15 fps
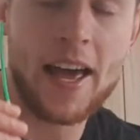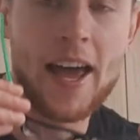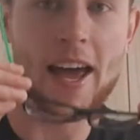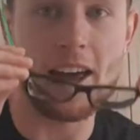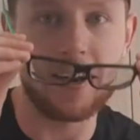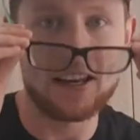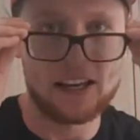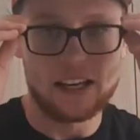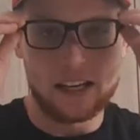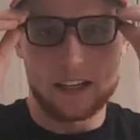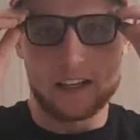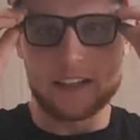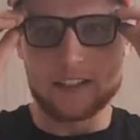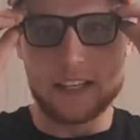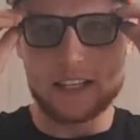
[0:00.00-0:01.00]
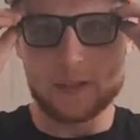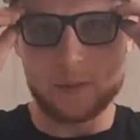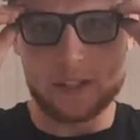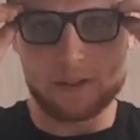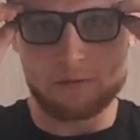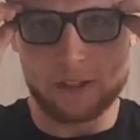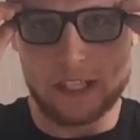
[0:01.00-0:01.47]
the hat because these
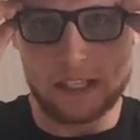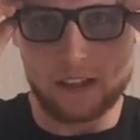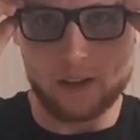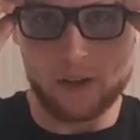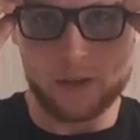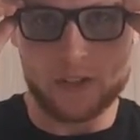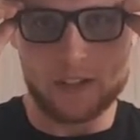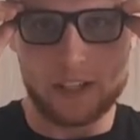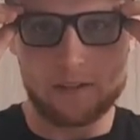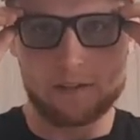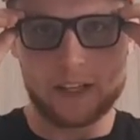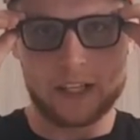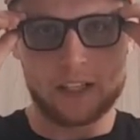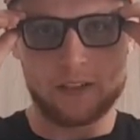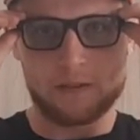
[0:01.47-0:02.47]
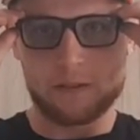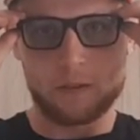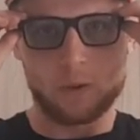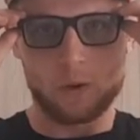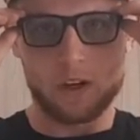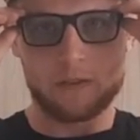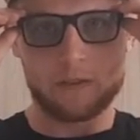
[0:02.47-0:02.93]
ones are really loose and they fucking
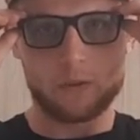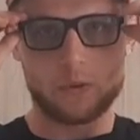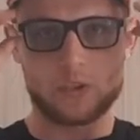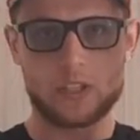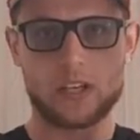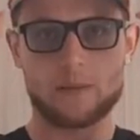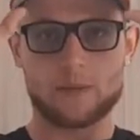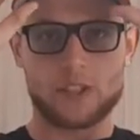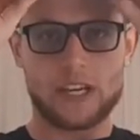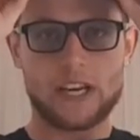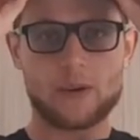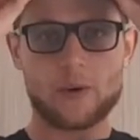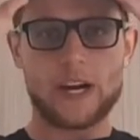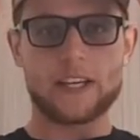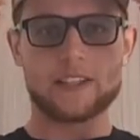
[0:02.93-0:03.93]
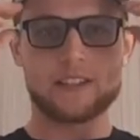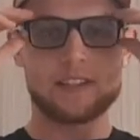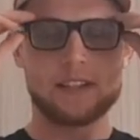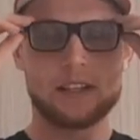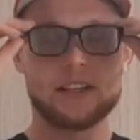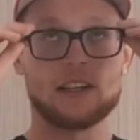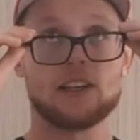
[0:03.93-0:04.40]
fall off all the time. So, anyways,
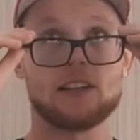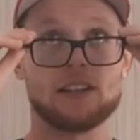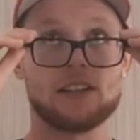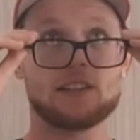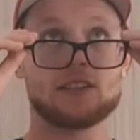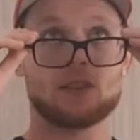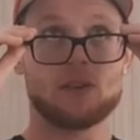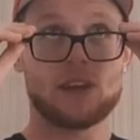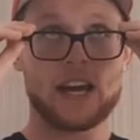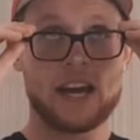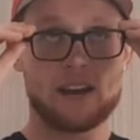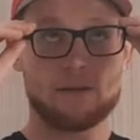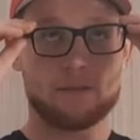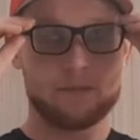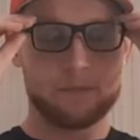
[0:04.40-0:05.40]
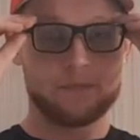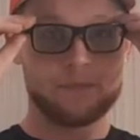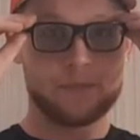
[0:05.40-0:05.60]
let's do that.